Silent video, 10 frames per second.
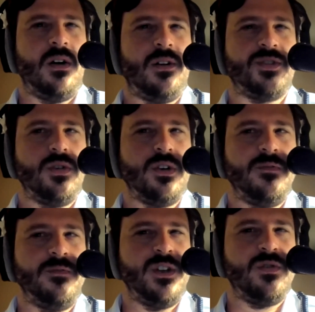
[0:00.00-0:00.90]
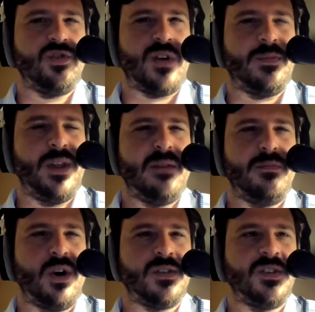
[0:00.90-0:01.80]
Alternatively, you can drop
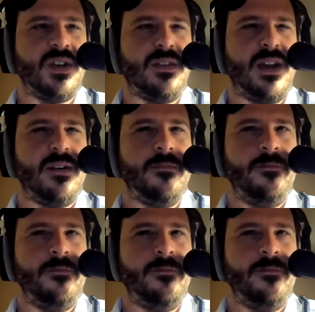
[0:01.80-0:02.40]
landmarks and then